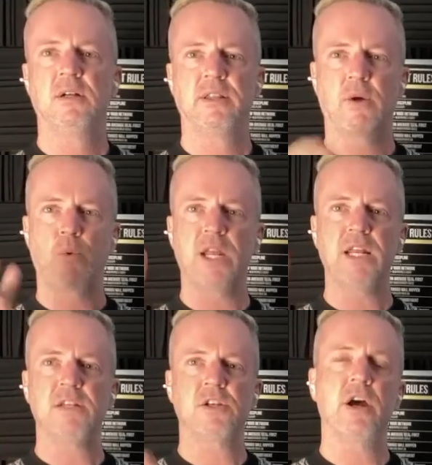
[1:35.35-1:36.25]
that we
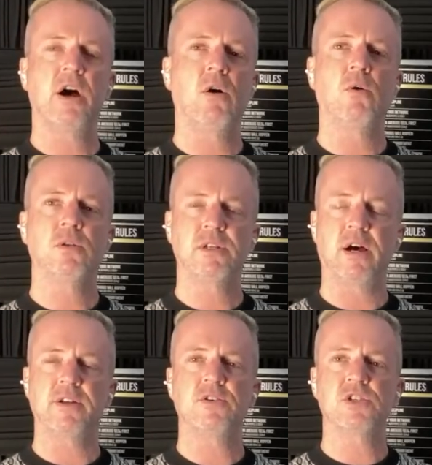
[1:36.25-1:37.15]
need to know to
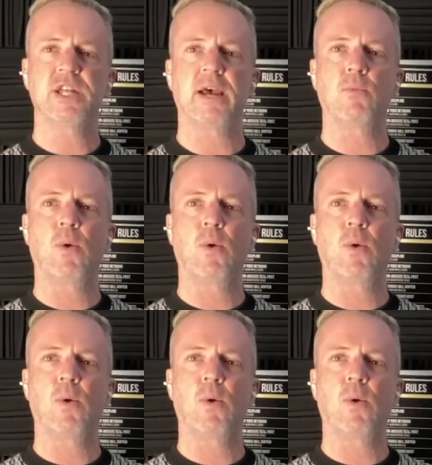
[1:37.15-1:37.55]
understand